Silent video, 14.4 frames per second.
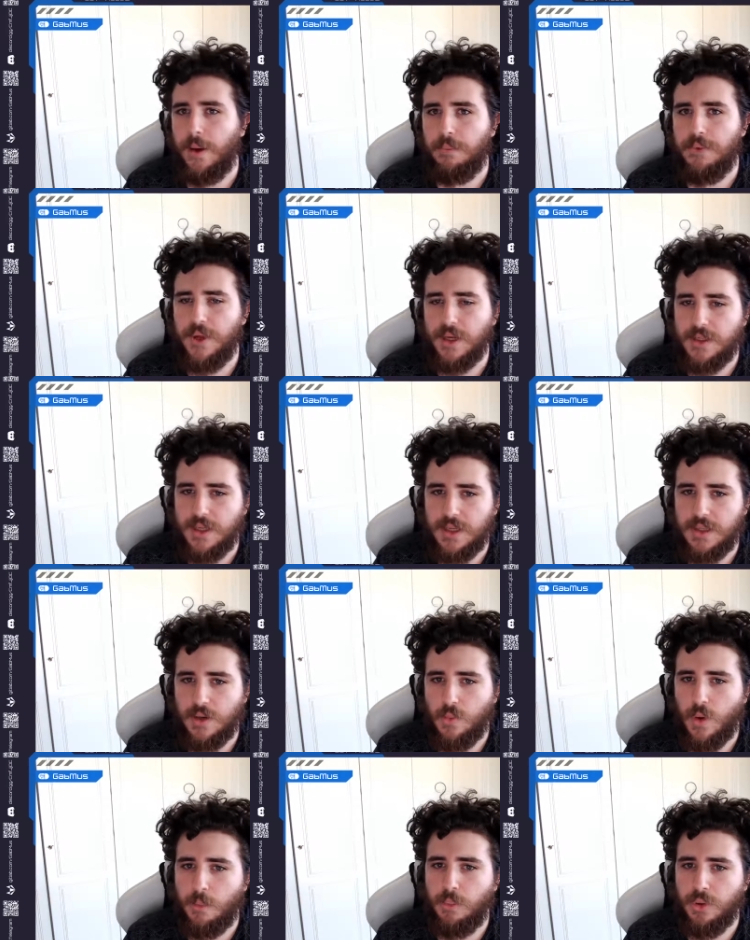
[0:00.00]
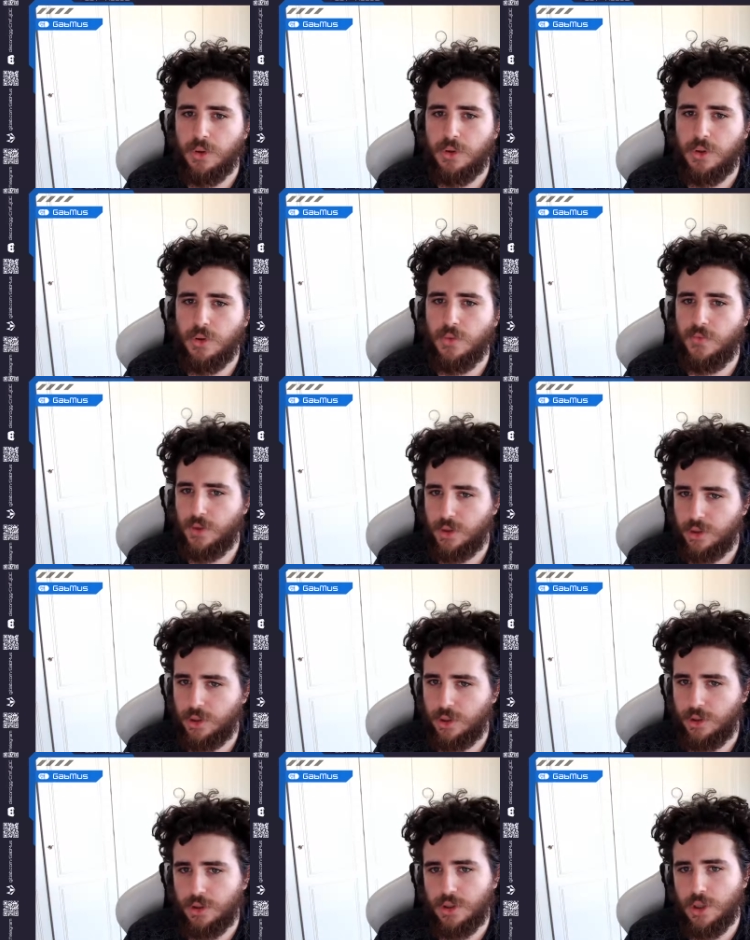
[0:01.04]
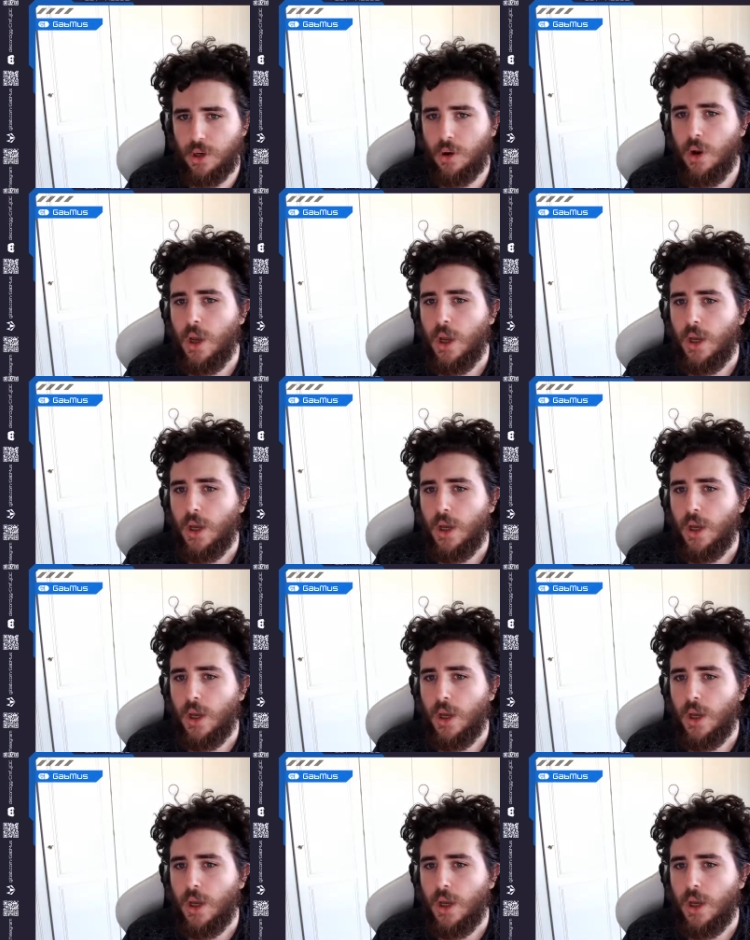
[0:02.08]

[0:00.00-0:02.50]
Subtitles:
pre-existing 1.2 version. So